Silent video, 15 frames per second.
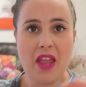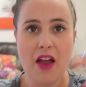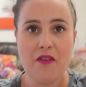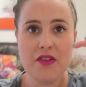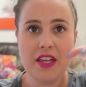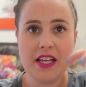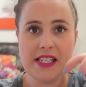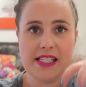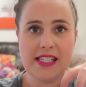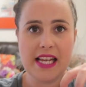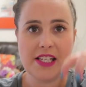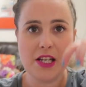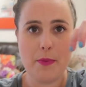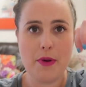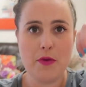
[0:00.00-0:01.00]
everything
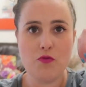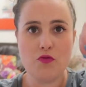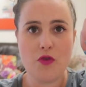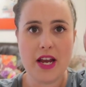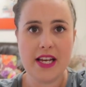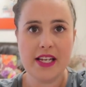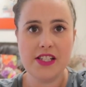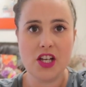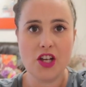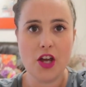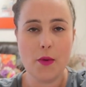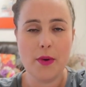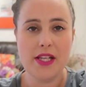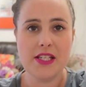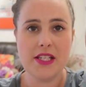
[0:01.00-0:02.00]
set up in rings that
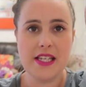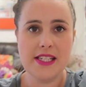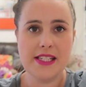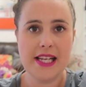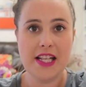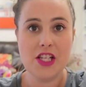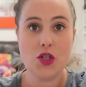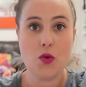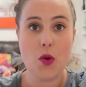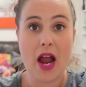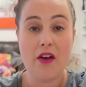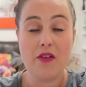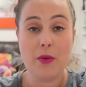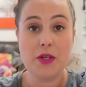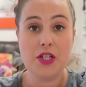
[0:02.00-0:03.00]
go into this central area,